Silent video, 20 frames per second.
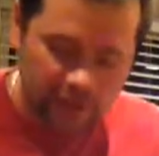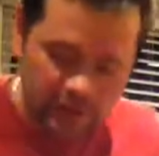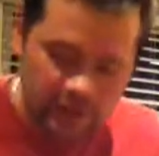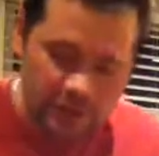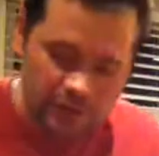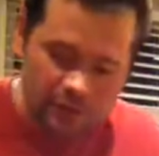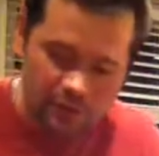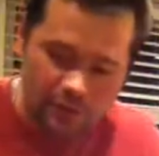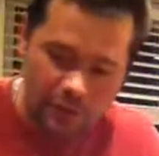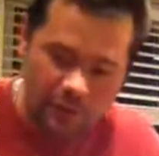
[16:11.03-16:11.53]
this
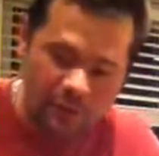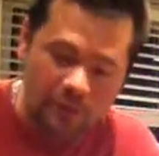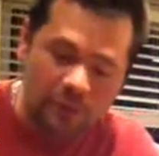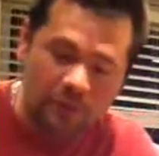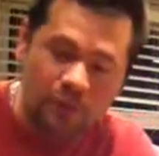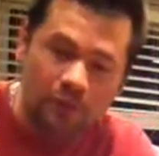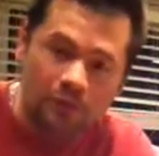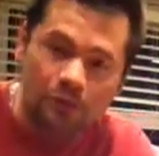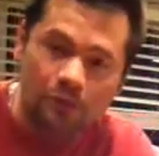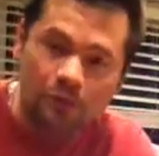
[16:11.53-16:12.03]
is probably
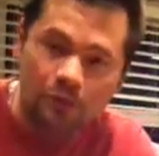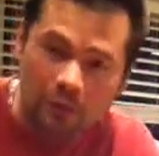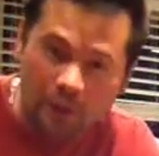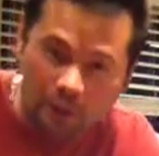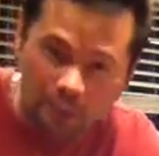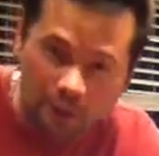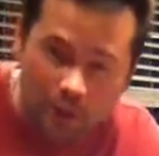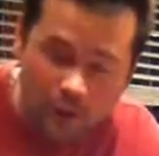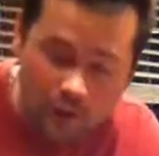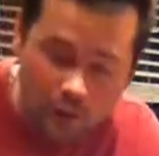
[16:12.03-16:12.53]
going to be my
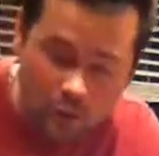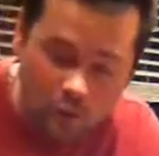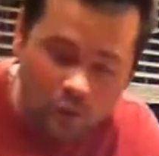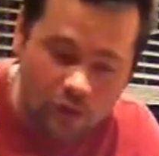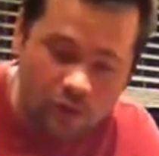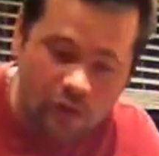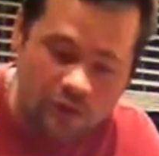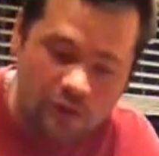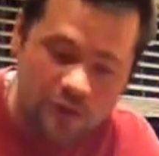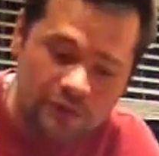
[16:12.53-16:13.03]
part
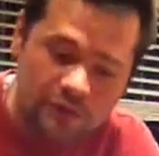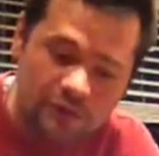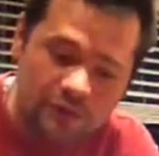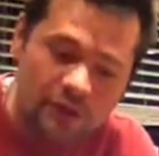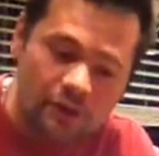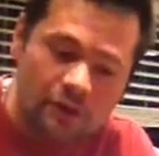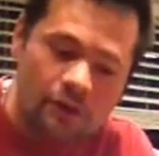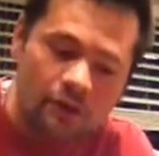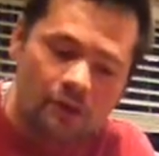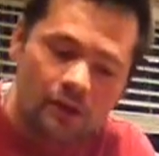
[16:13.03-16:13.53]
1 of this
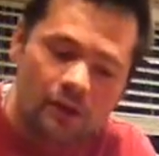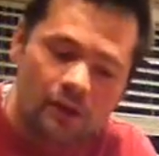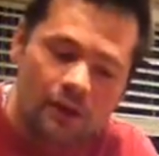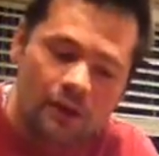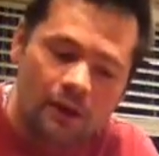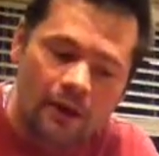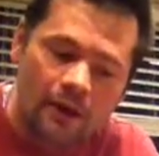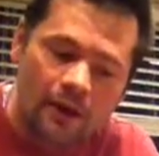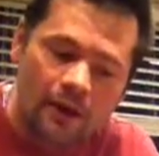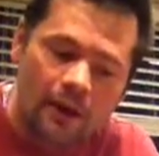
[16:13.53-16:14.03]
video.
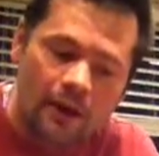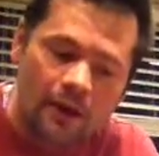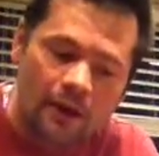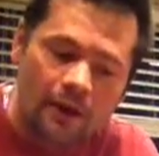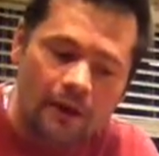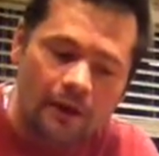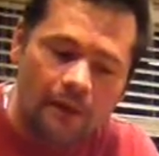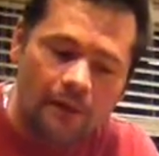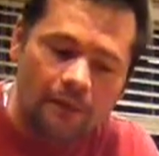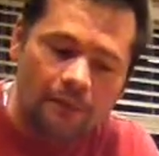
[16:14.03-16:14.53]

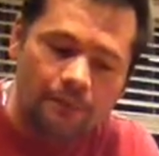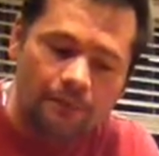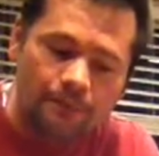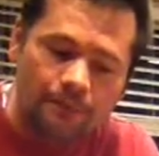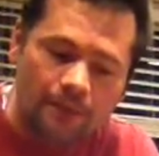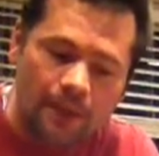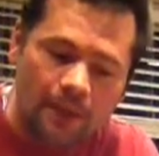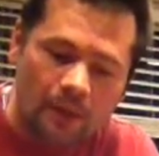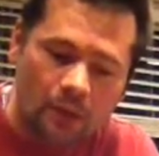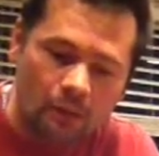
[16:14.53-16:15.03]
And
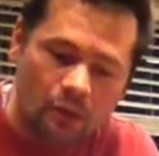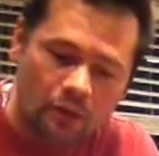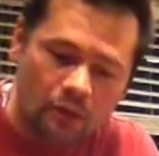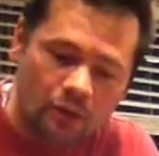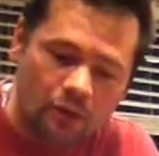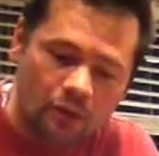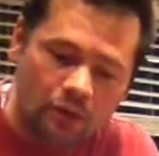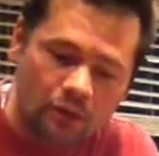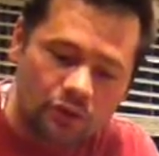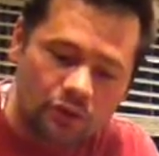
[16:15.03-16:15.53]
what
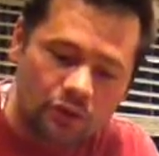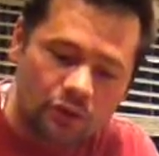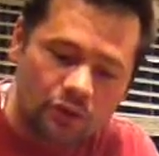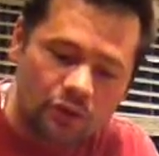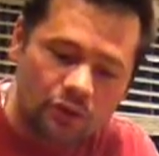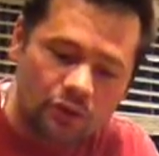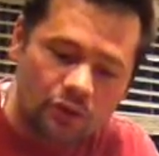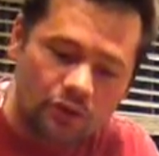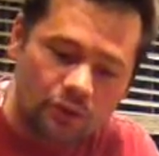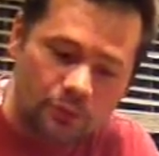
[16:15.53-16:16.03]
I will
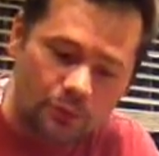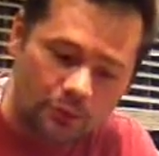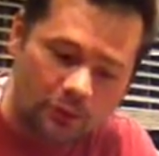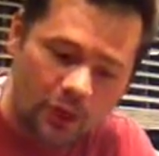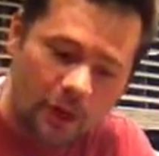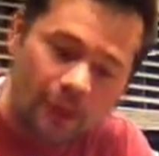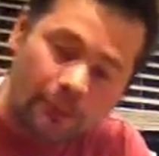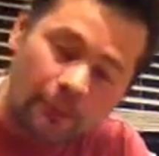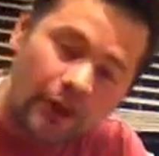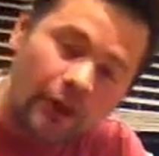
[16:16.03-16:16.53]
do is put
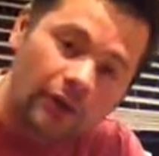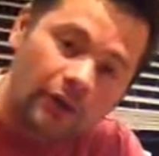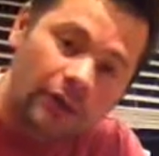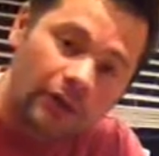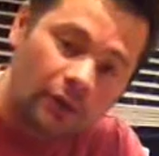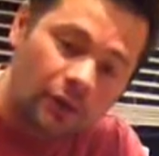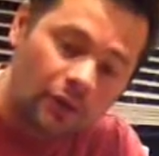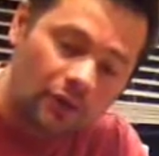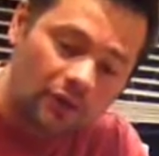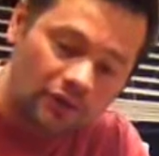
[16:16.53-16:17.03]
on a part
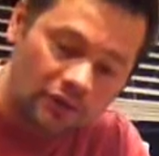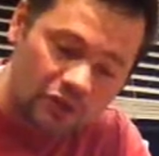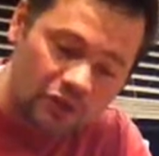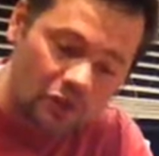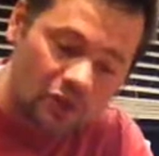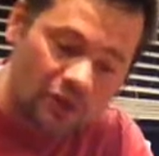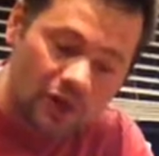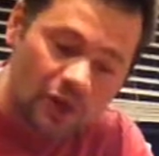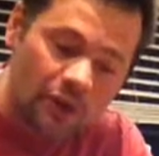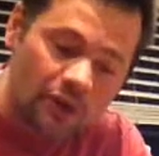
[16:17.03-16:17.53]
2 and
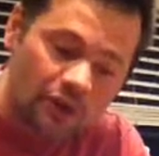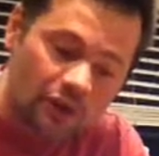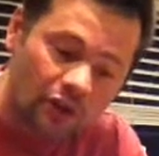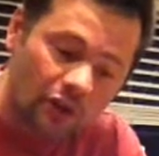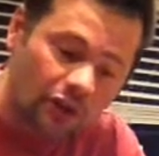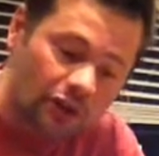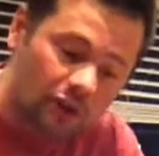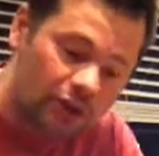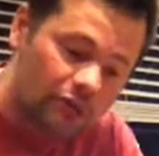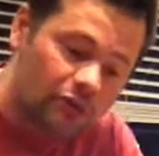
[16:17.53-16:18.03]
show you how it
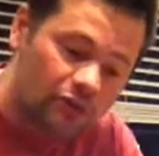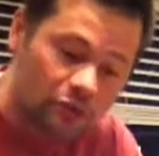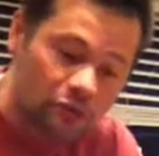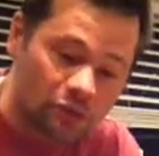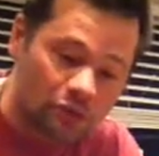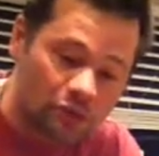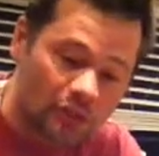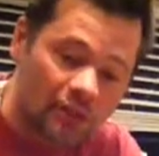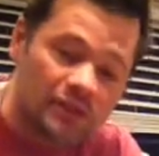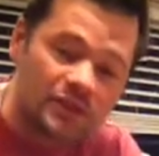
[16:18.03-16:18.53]
turned out and do
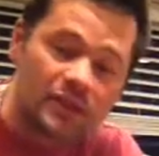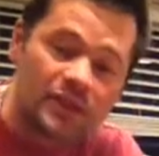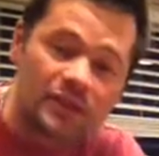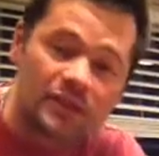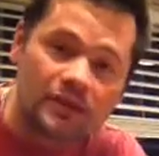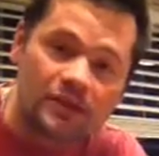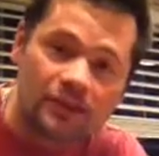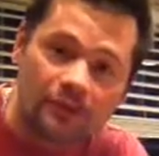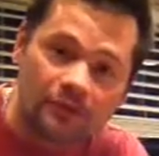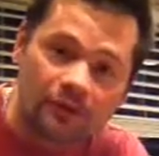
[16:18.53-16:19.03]
a taste
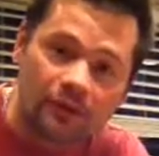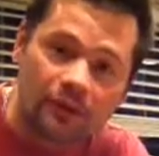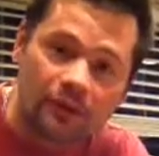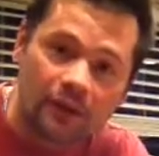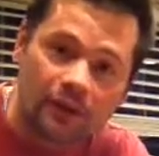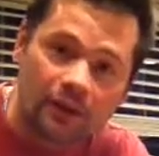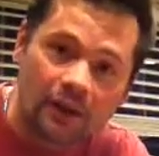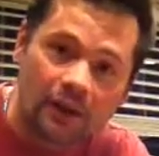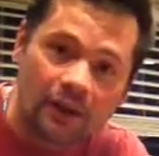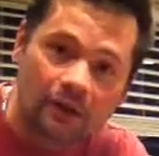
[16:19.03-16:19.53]
test in front
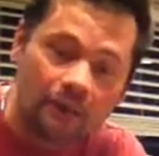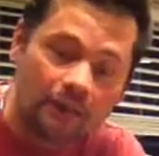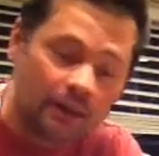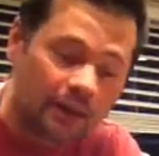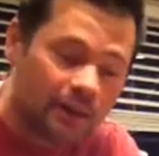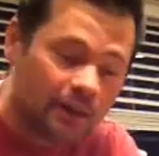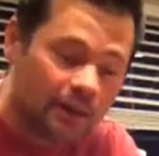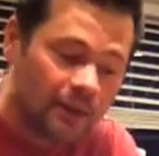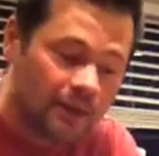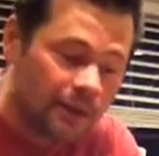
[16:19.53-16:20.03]
of the camera.
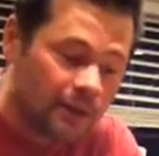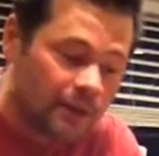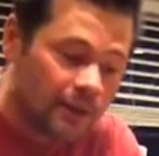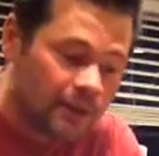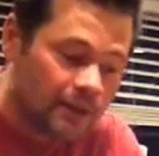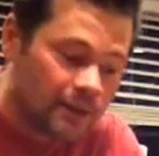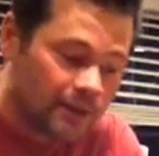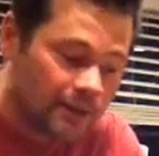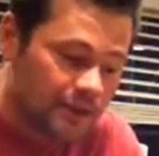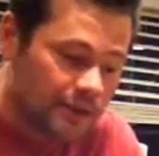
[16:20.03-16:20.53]

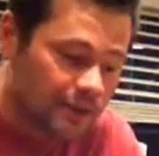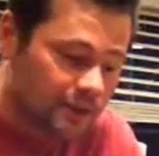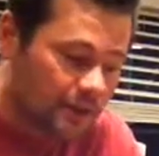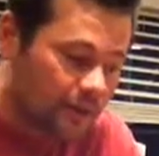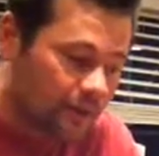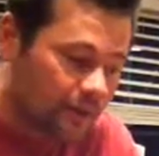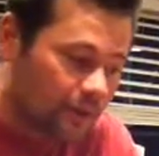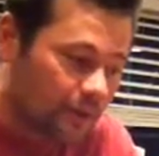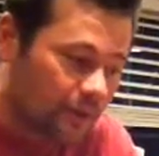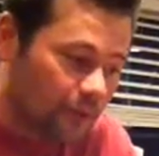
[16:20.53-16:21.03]

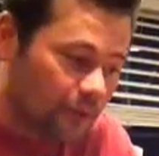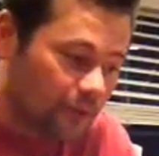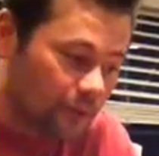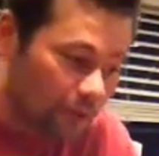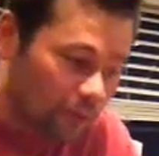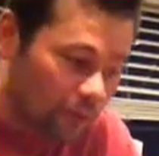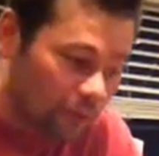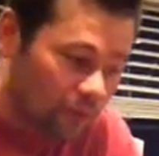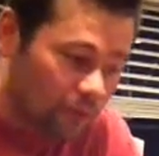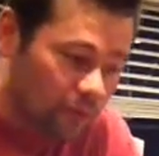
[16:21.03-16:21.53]
So I
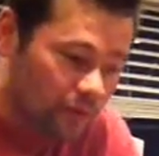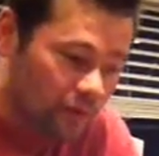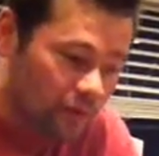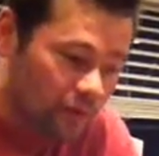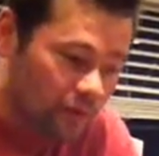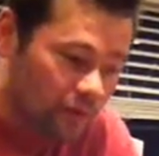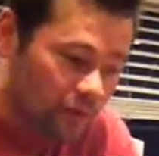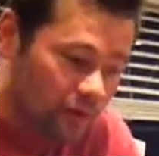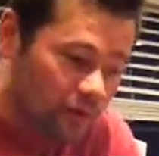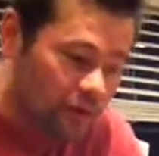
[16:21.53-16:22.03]
hope you
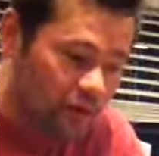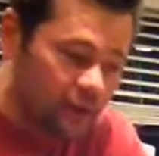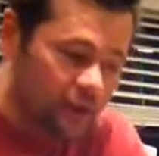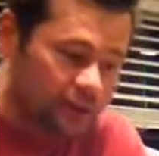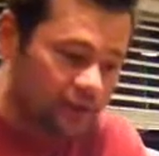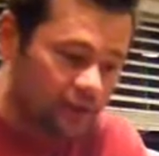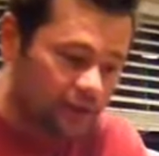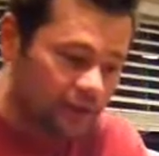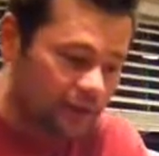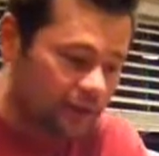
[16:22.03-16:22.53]
enjoyed
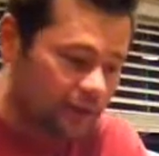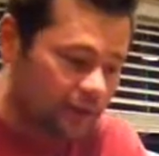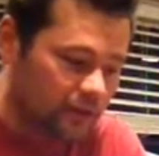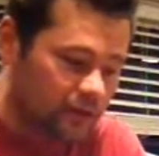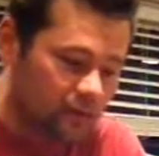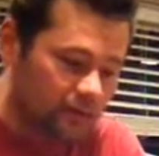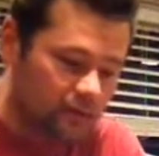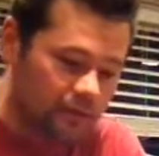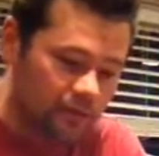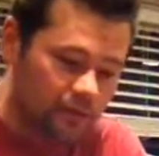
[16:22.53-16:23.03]

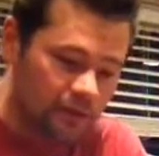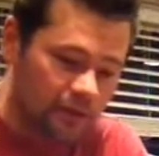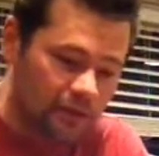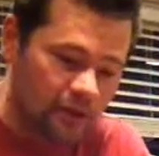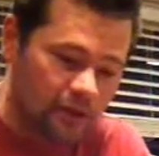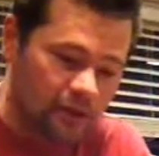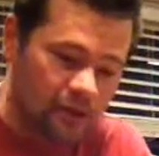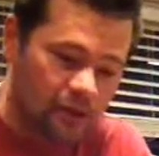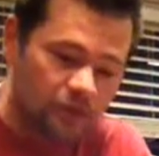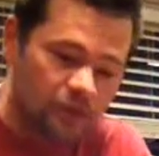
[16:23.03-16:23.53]
it, and
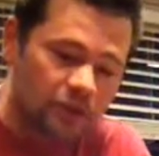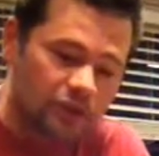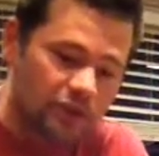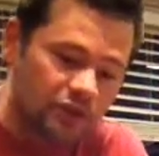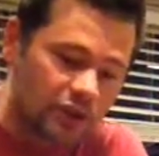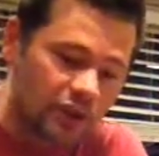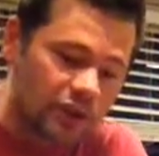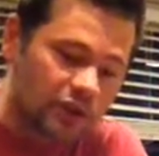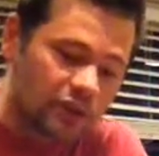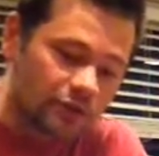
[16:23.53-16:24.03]
I hope this
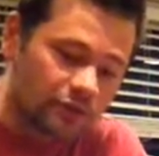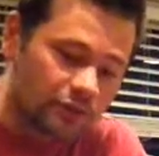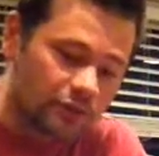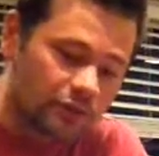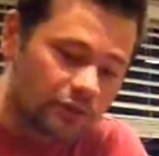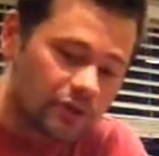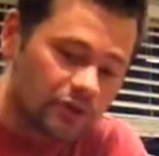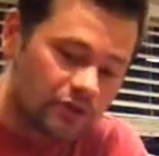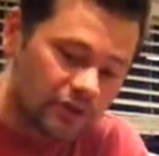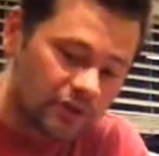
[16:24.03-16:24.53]
changed your view,
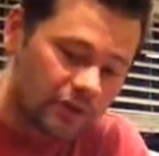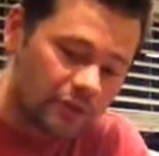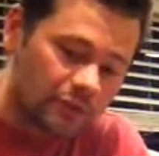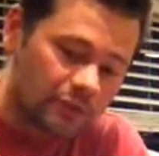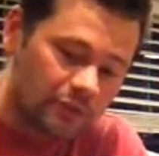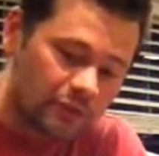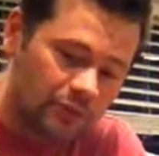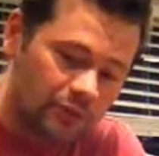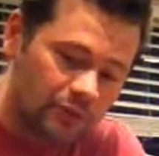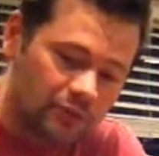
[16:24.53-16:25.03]
because a lot
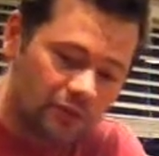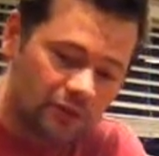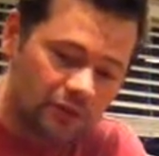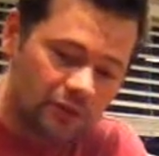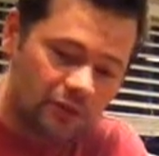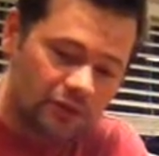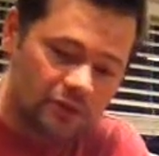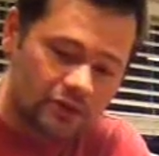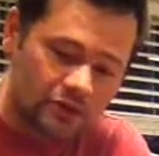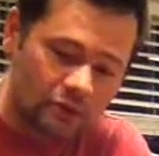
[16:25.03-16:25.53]
of people
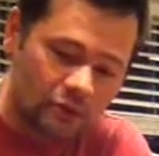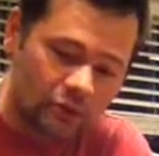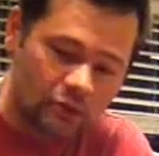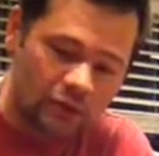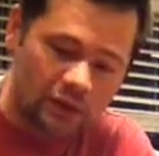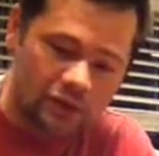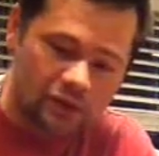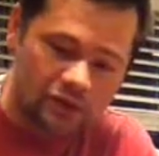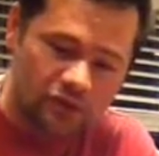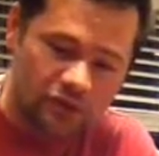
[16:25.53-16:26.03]
think it's a
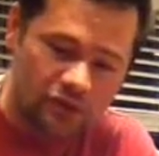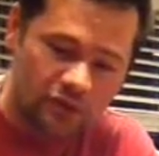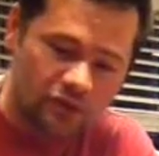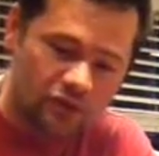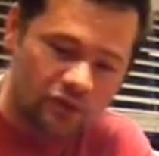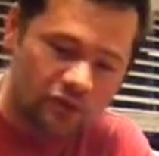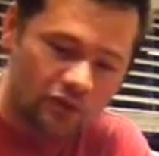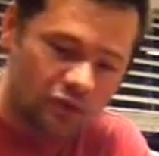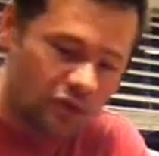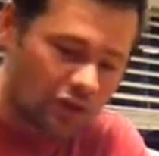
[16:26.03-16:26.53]
one-way street
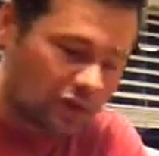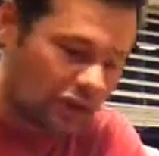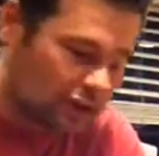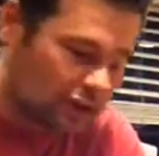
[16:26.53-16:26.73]
with jerky.